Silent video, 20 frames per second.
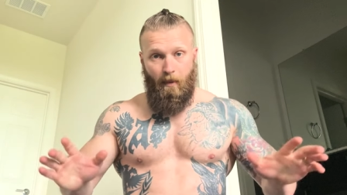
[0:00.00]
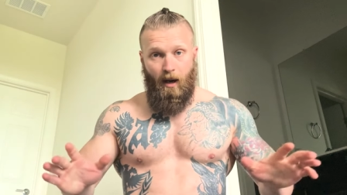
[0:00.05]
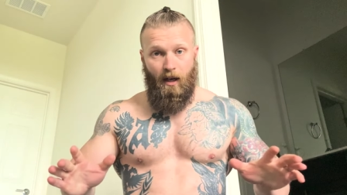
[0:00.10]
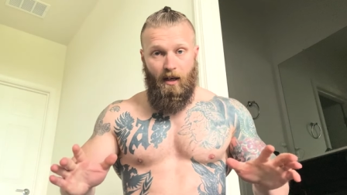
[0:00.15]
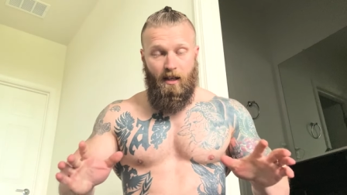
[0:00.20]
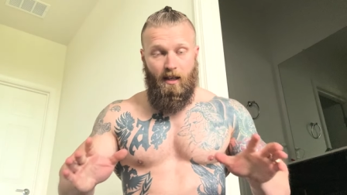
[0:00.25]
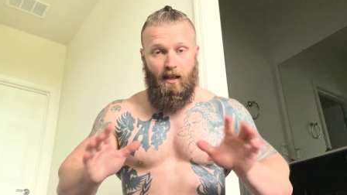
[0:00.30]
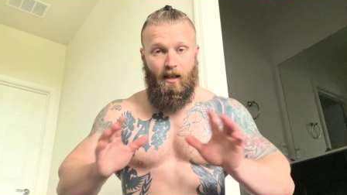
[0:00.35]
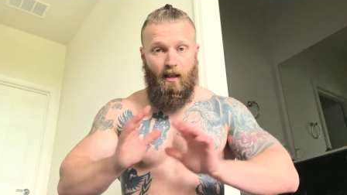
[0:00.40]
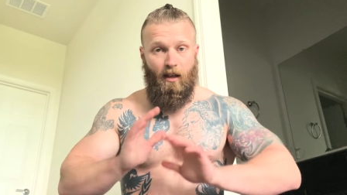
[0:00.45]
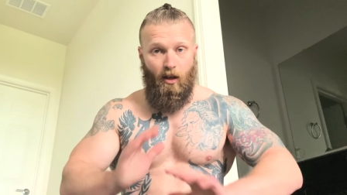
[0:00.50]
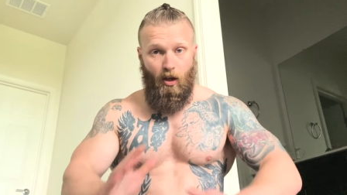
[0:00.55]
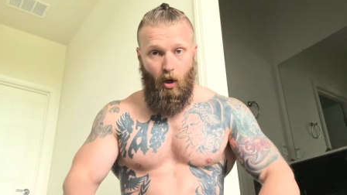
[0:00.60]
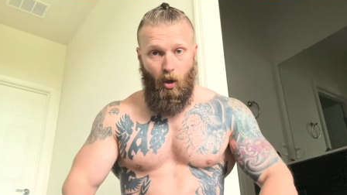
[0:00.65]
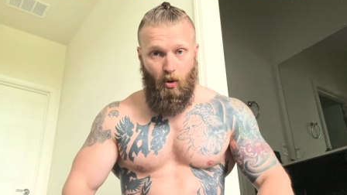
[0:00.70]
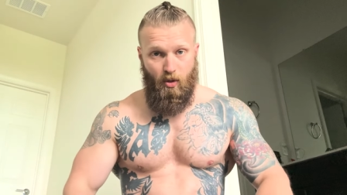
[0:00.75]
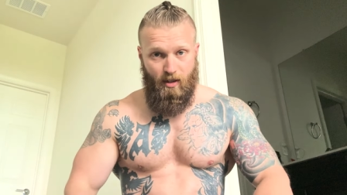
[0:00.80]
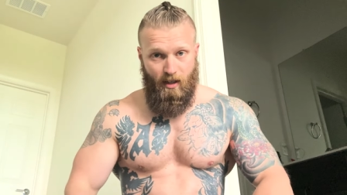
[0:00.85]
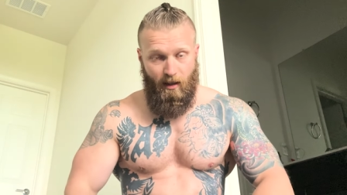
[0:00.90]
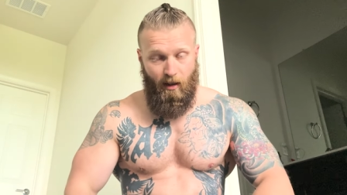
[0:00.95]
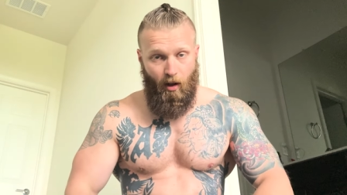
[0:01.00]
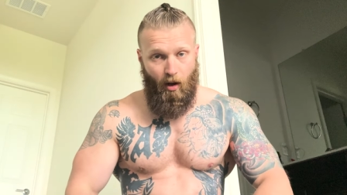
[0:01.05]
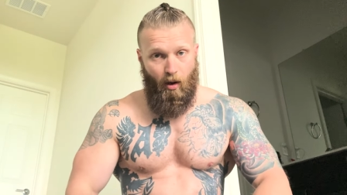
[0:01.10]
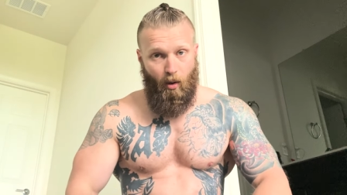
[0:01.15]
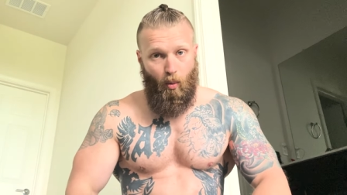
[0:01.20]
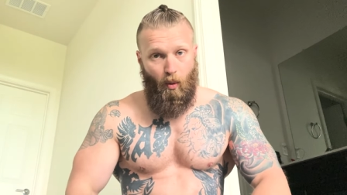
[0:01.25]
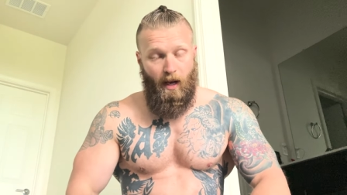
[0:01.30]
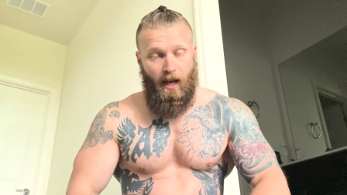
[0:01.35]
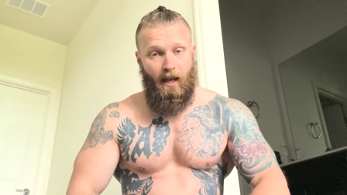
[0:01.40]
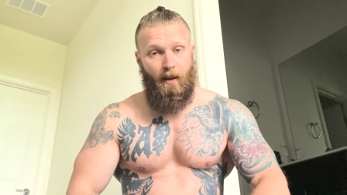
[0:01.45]
money goes a
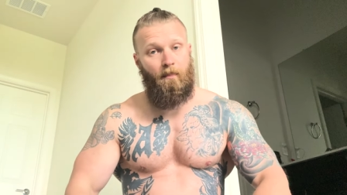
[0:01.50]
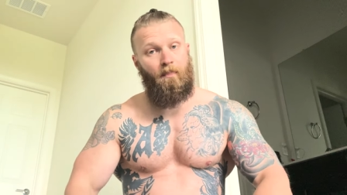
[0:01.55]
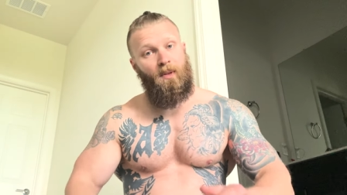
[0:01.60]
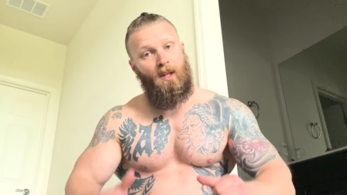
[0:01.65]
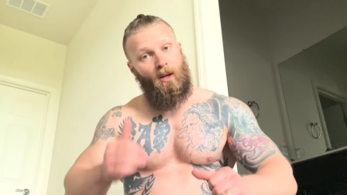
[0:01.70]
long way.